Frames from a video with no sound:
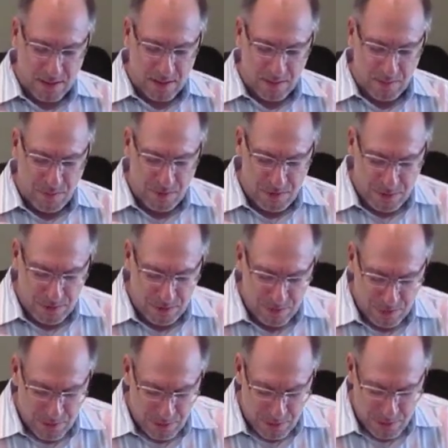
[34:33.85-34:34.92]
Where you
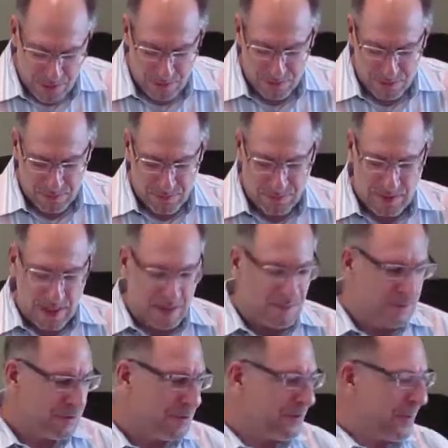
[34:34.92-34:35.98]
go, I don't
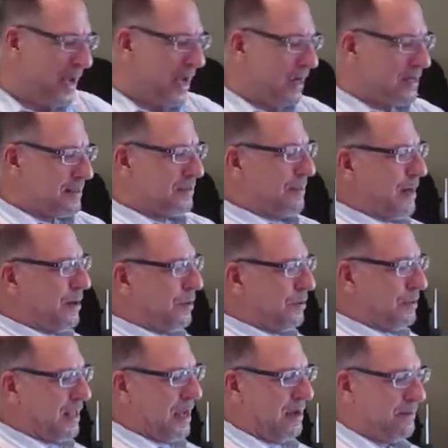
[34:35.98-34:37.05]
want to go back into my old life.